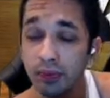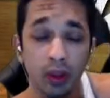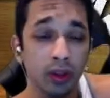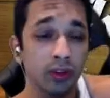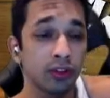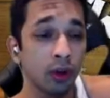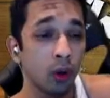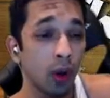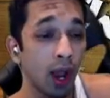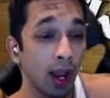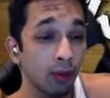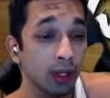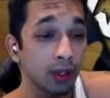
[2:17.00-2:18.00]
So
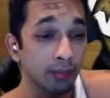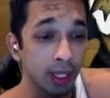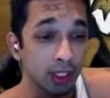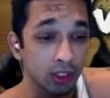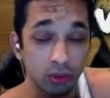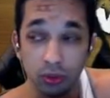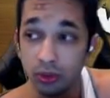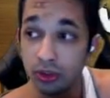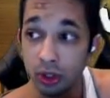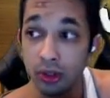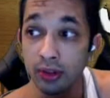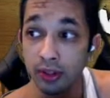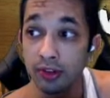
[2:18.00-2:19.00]
I recommend you
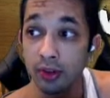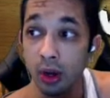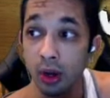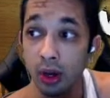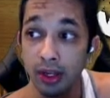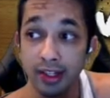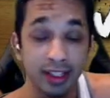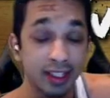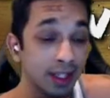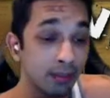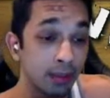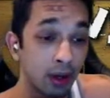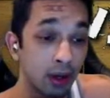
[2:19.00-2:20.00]
turn this on and
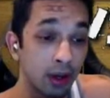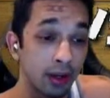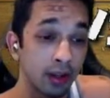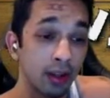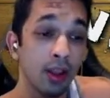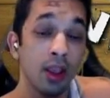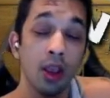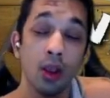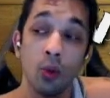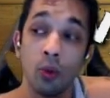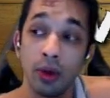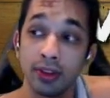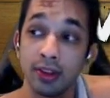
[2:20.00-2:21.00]
keep it on.
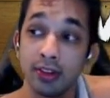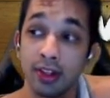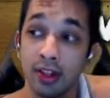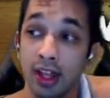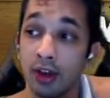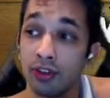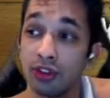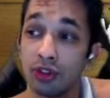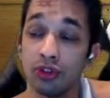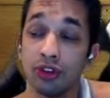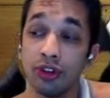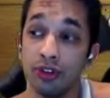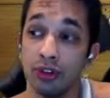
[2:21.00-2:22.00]
What this allows you
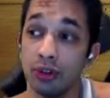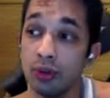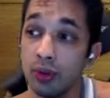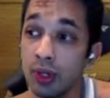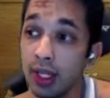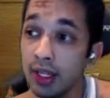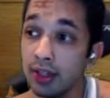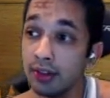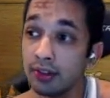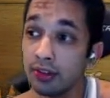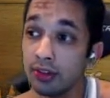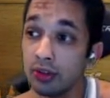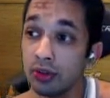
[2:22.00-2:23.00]
to do is
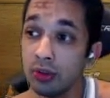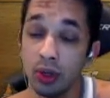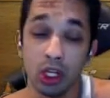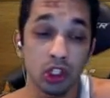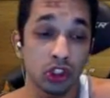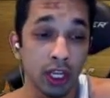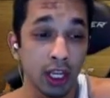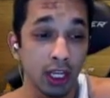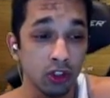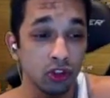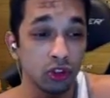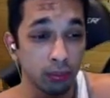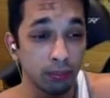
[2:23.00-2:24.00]
to
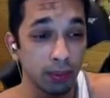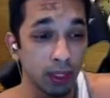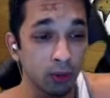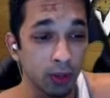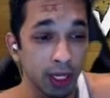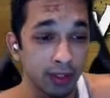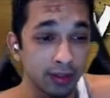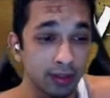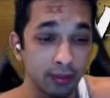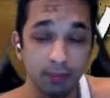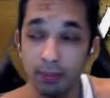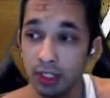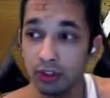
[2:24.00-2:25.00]
change your bitrate
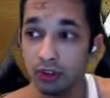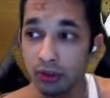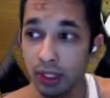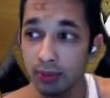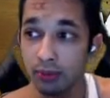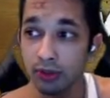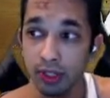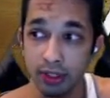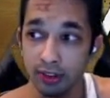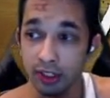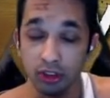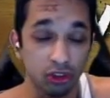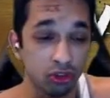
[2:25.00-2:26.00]
midstream. So let's say
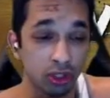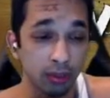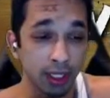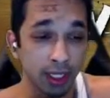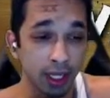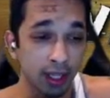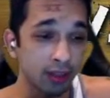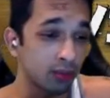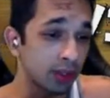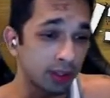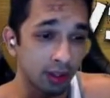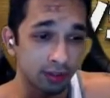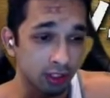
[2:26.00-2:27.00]
you're streaming at
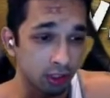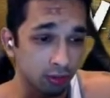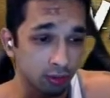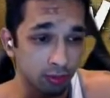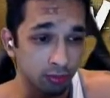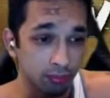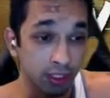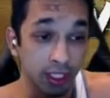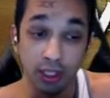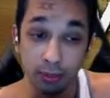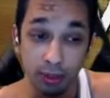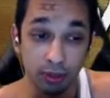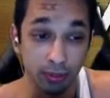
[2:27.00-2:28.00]
3000
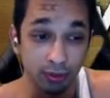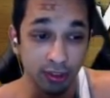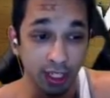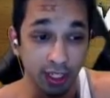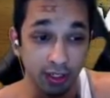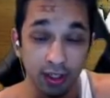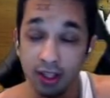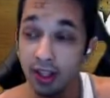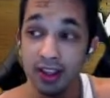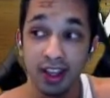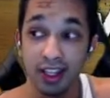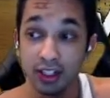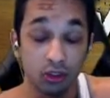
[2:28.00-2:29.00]
kilobits per second
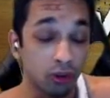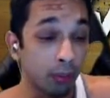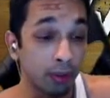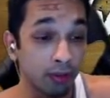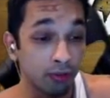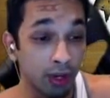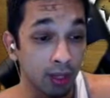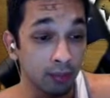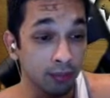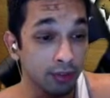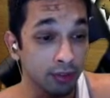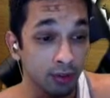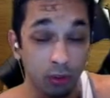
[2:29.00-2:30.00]
and you're dropping
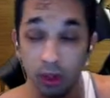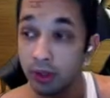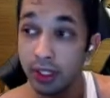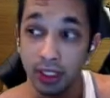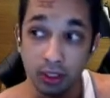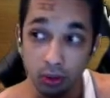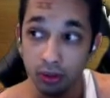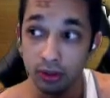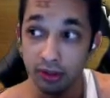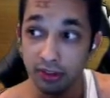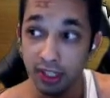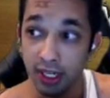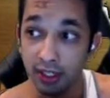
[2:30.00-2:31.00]
frames. Well, then you go into your
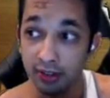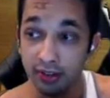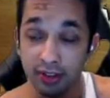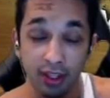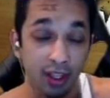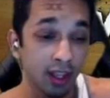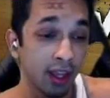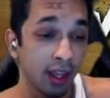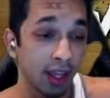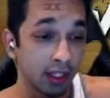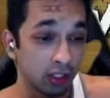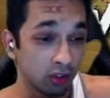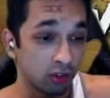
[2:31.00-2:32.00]
settings
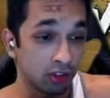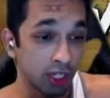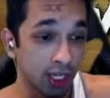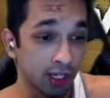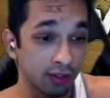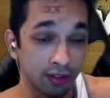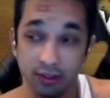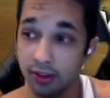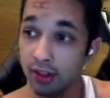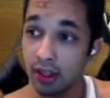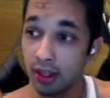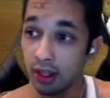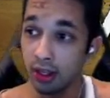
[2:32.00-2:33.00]
and you change
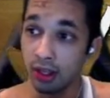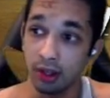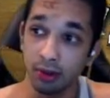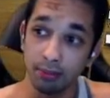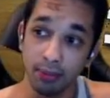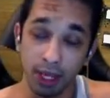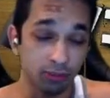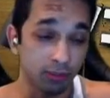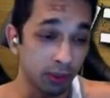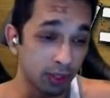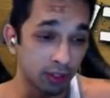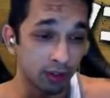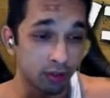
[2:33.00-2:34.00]
the max
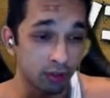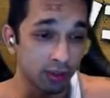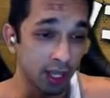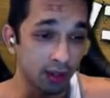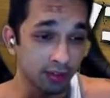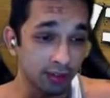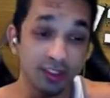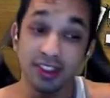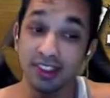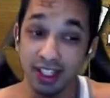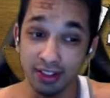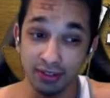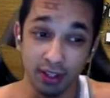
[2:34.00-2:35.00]
bitrate to 2000,
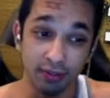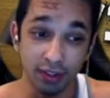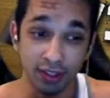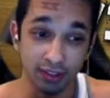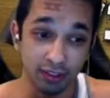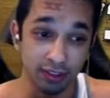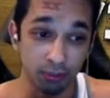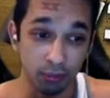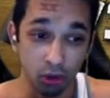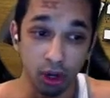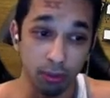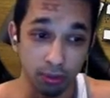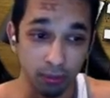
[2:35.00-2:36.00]
see if that fixes the
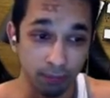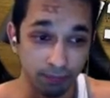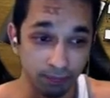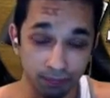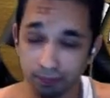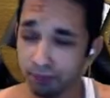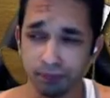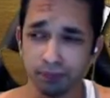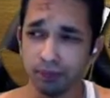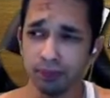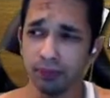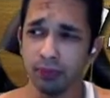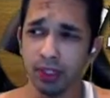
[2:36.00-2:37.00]
problem.
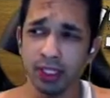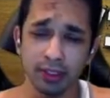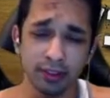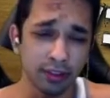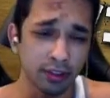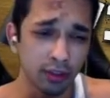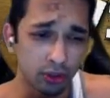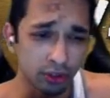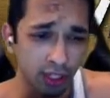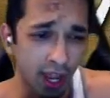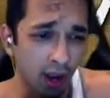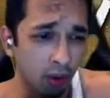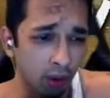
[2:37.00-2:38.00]
Easy solution.
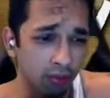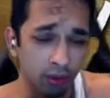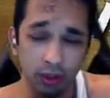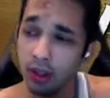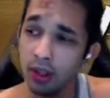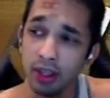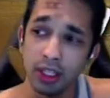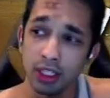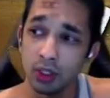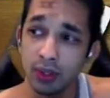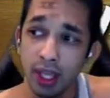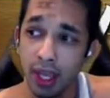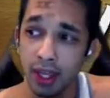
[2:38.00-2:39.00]
However, you
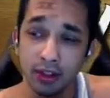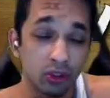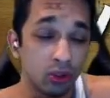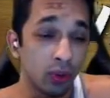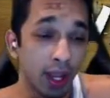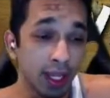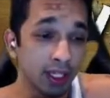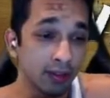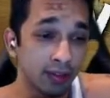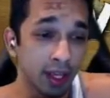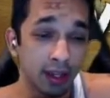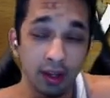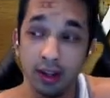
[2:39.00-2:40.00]
can't do any of
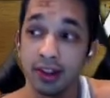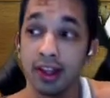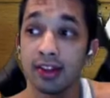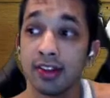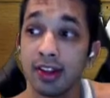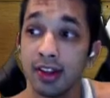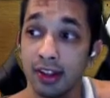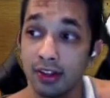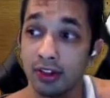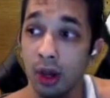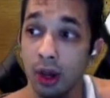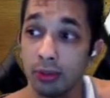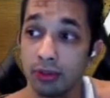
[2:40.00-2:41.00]
that unless this
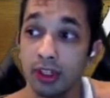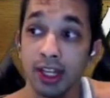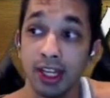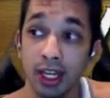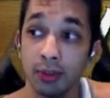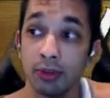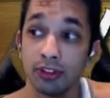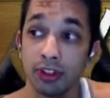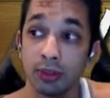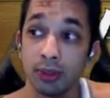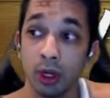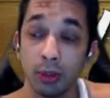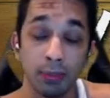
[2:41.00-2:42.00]
option, enable
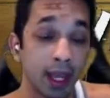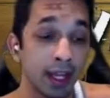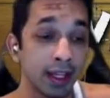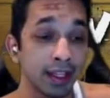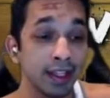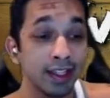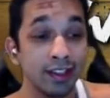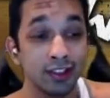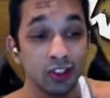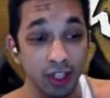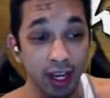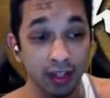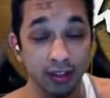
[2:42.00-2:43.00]
CBR padding, is
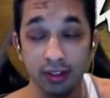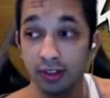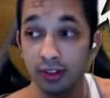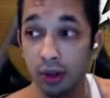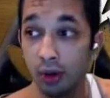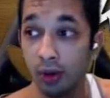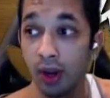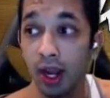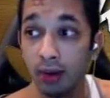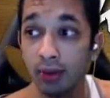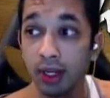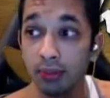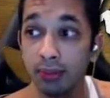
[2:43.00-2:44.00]
checked. So I
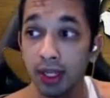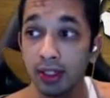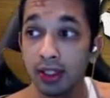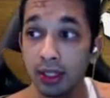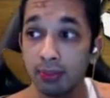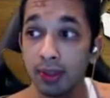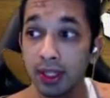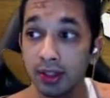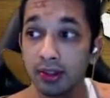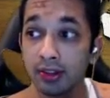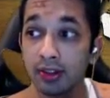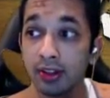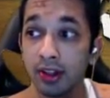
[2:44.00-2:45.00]
recommend keeping
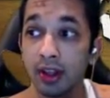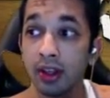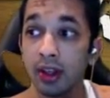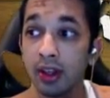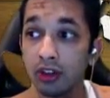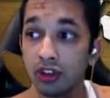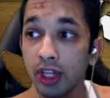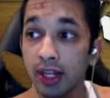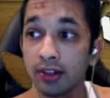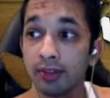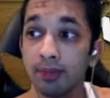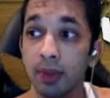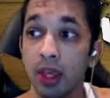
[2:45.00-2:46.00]
this
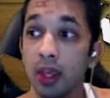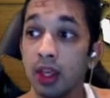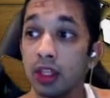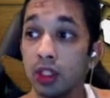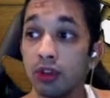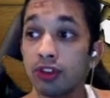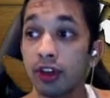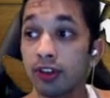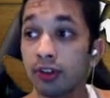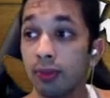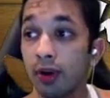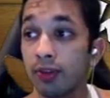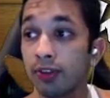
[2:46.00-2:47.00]
checked. Use custom
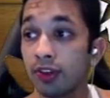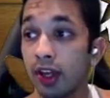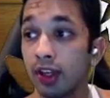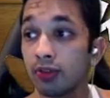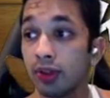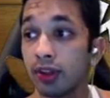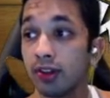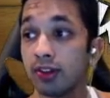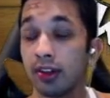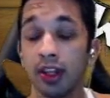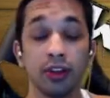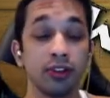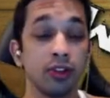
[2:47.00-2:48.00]
buffer size. What this
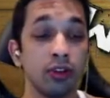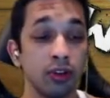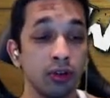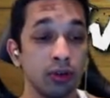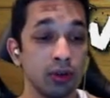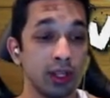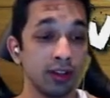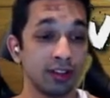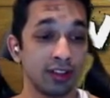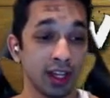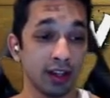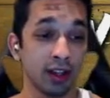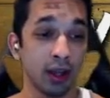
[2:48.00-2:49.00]
allows you to do is
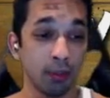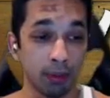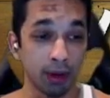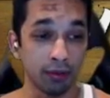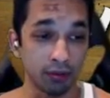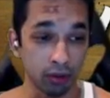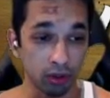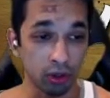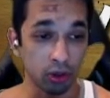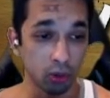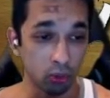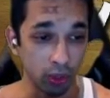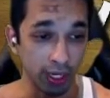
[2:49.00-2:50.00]
set a buffer
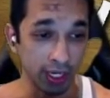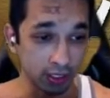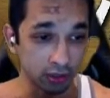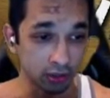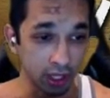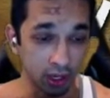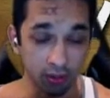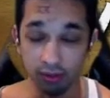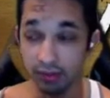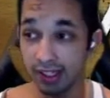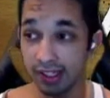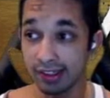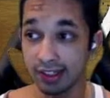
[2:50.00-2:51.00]
range. However,
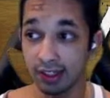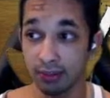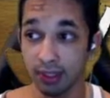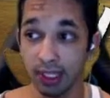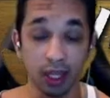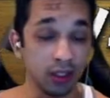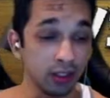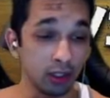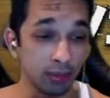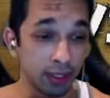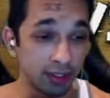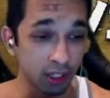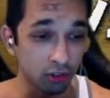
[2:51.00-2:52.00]
this can be a little
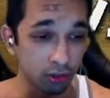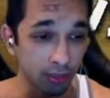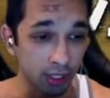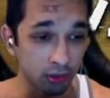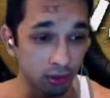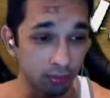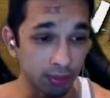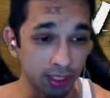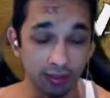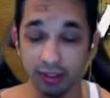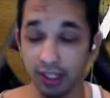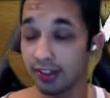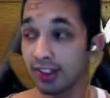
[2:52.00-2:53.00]
bit detrimental
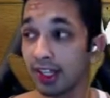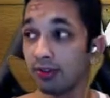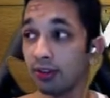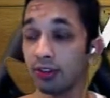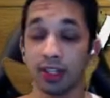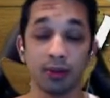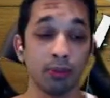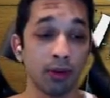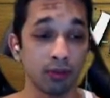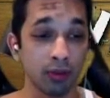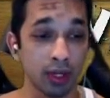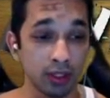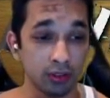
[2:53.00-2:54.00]
because let's say if you set a
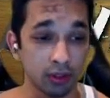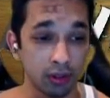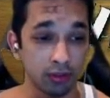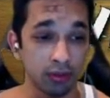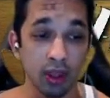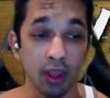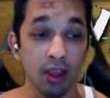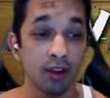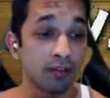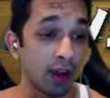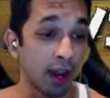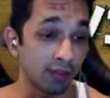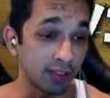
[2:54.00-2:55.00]
buffer range of
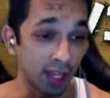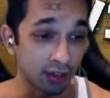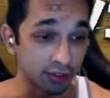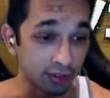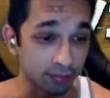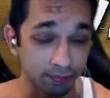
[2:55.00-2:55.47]
5,000.